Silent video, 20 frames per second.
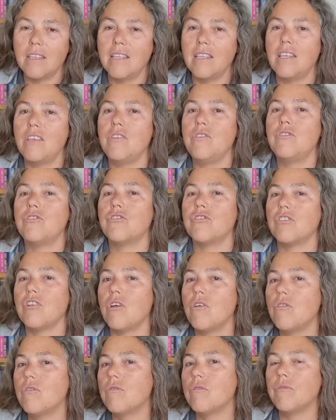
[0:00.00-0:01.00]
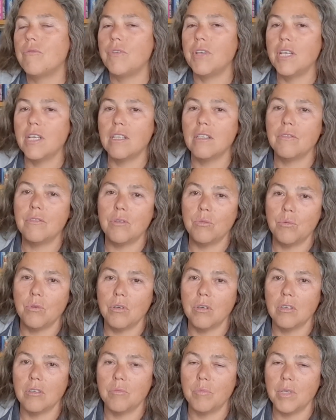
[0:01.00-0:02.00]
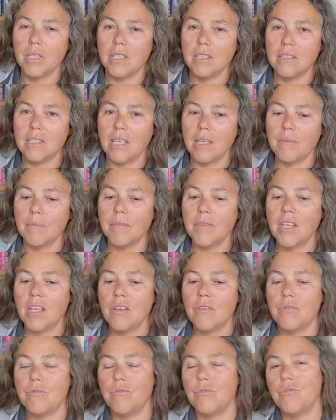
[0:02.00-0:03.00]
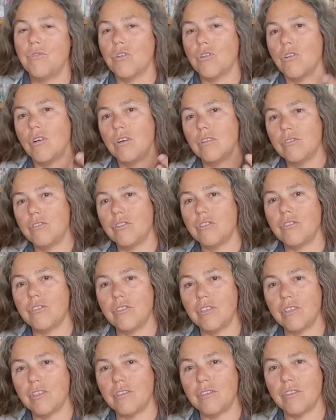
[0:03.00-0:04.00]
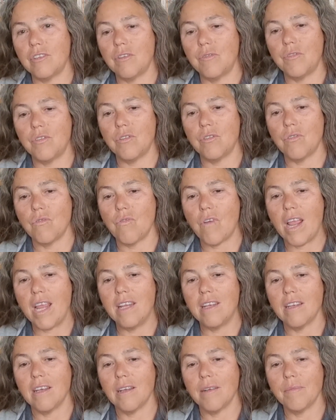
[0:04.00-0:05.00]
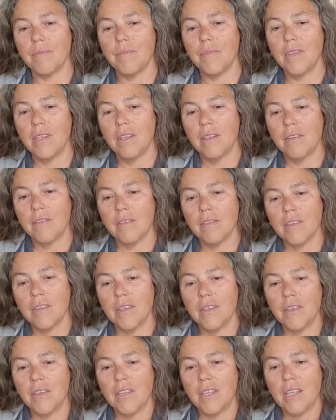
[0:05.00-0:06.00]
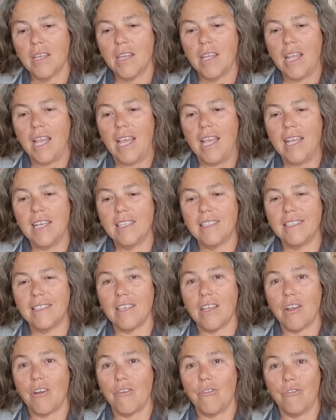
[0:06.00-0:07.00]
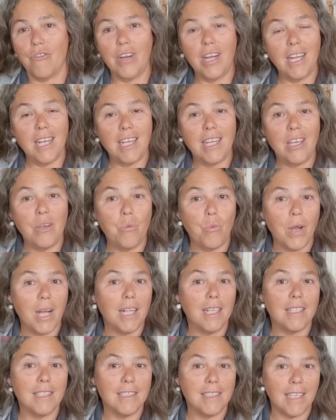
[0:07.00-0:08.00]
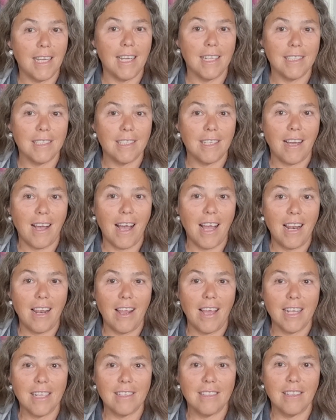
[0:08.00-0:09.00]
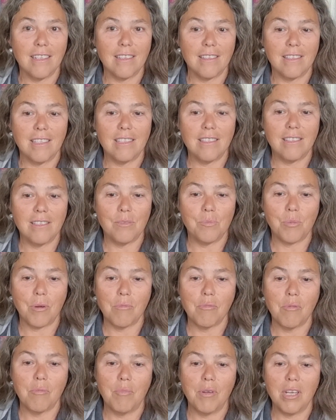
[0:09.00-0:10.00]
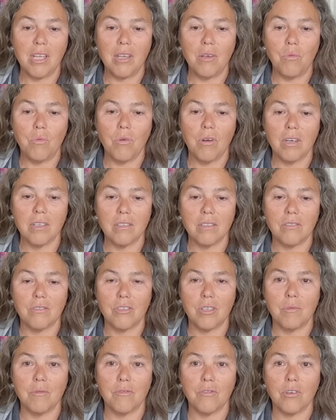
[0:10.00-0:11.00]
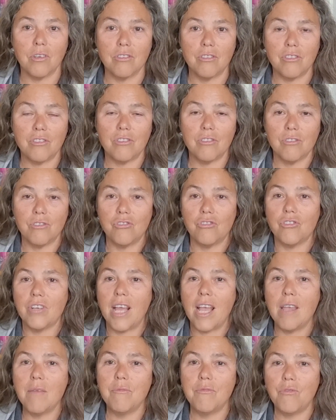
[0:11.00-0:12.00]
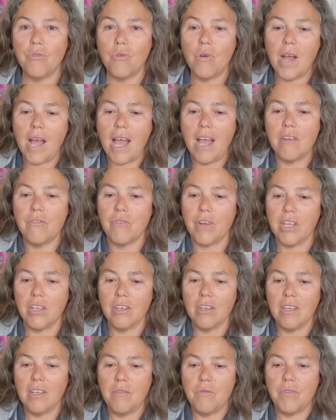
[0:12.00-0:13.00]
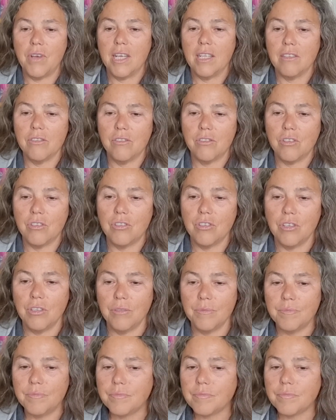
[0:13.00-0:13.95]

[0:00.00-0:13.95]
the slow reveal of the world building through the consciousness of the narrator is really well done. I liked it. This is probably what stream of consciousness should aim for and regularly fails to do.